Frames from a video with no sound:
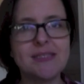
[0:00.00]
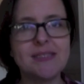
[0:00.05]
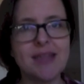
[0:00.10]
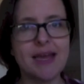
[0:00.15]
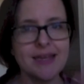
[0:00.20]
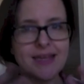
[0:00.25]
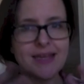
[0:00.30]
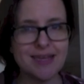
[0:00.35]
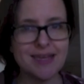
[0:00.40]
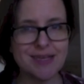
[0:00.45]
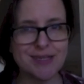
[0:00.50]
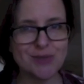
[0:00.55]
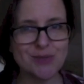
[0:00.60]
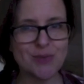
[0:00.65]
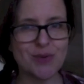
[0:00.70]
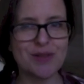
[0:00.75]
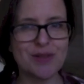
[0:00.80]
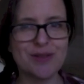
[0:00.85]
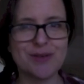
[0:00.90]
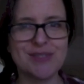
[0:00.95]
that is
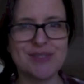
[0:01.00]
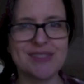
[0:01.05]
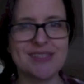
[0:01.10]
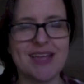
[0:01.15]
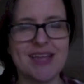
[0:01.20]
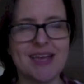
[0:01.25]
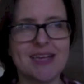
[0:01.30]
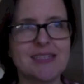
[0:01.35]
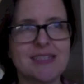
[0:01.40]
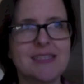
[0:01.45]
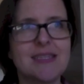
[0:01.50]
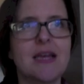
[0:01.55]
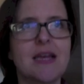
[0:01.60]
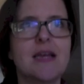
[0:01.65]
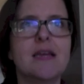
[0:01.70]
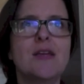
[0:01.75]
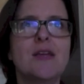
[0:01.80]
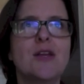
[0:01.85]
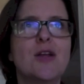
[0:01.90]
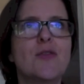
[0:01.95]
one of those things
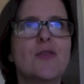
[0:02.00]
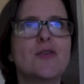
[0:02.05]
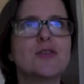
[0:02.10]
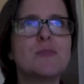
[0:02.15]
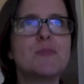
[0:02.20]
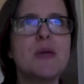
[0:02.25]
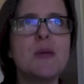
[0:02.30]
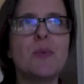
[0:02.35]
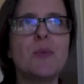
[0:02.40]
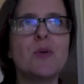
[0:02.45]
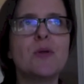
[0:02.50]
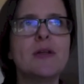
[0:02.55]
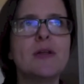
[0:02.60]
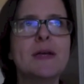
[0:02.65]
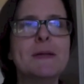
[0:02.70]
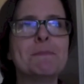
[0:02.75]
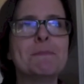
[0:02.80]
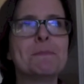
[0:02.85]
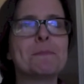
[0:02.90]
that you know those people.